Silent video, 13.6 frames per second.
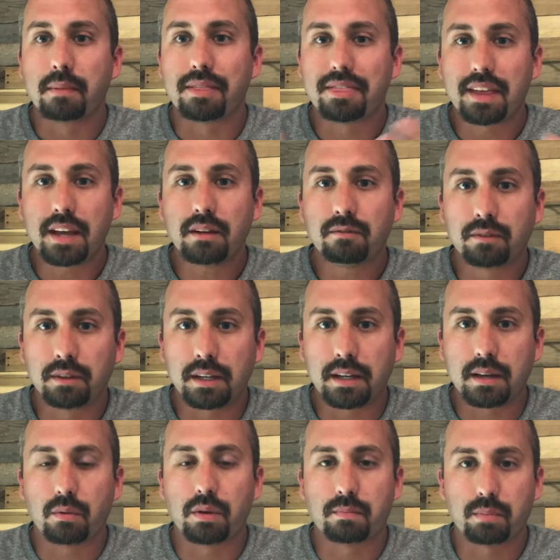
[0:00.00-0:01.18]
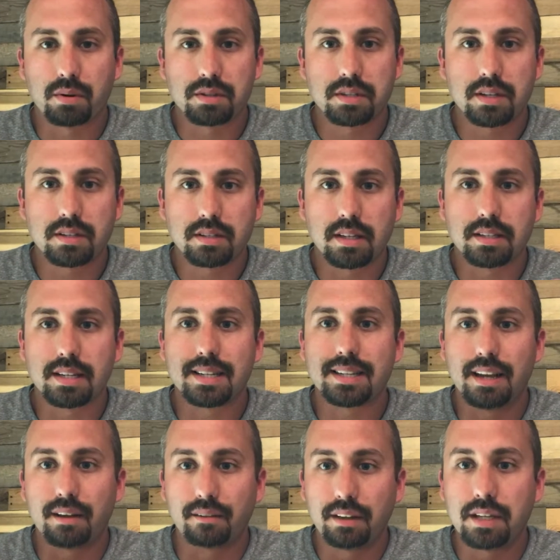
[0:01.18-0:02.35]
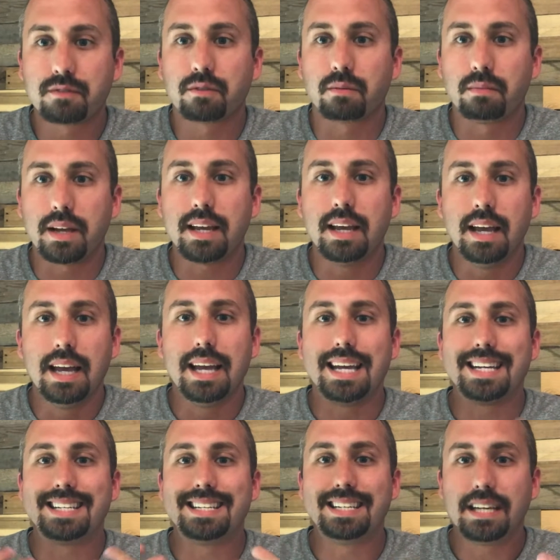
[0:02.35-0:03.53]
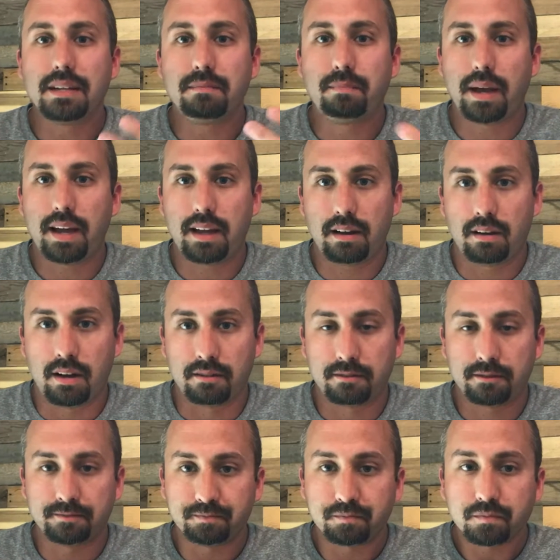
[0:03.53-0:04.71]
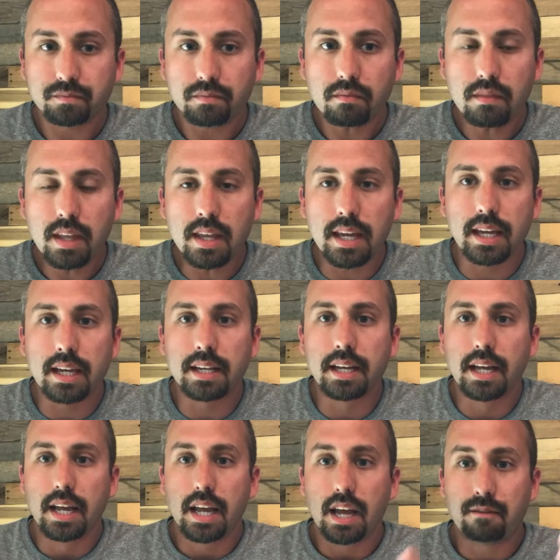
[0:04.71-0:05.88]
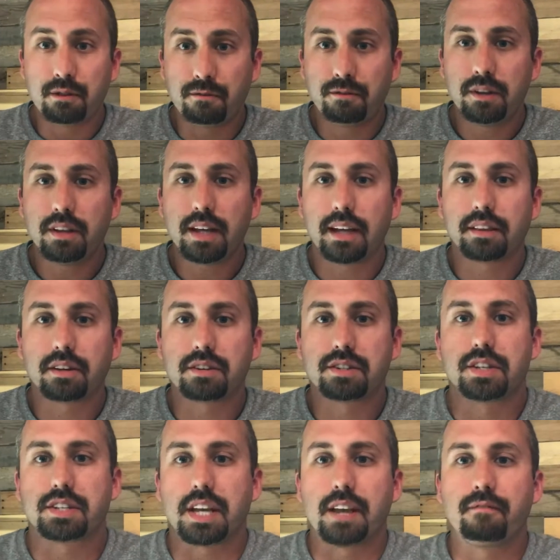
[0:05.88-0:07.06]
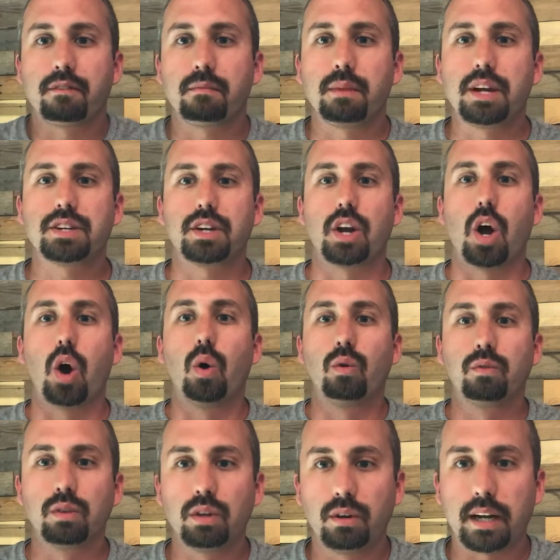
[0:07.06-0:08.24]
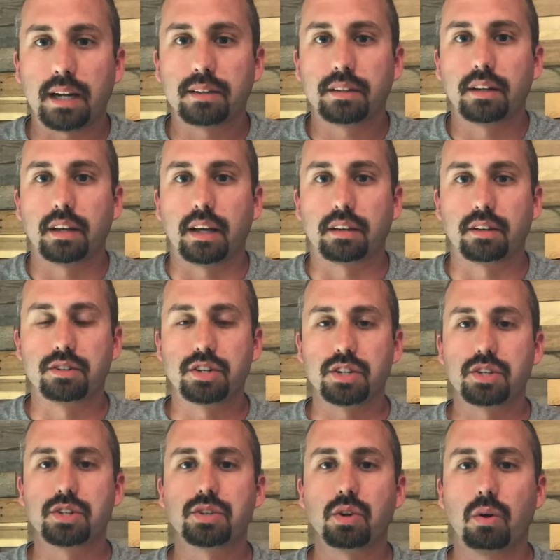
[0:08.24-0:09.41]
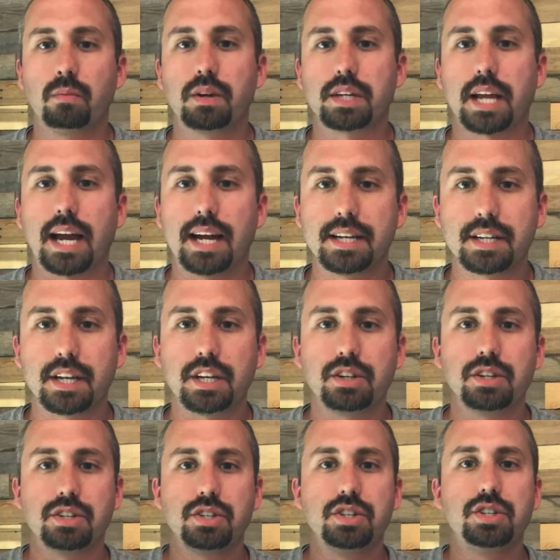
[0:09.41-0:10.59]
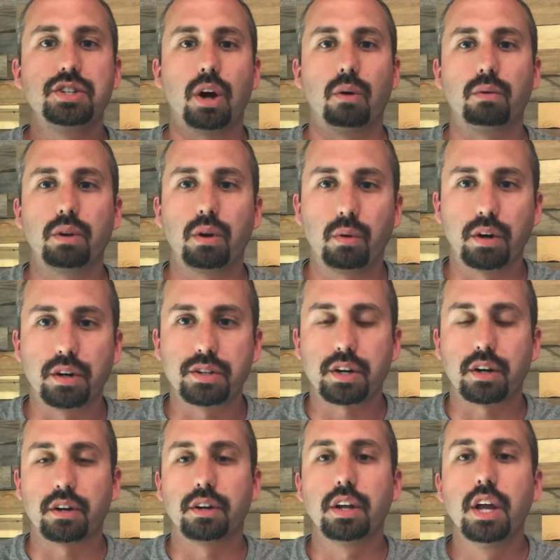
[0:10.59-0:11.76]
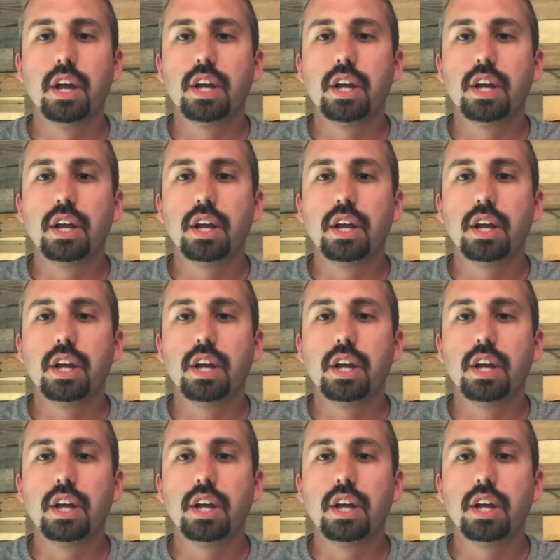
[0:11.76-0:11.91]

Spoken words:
But thankfully, with persistence, at least for me, it did pay off. And if you feel like there's just information overload out there, like there's just so much content, you just don't know where to turn,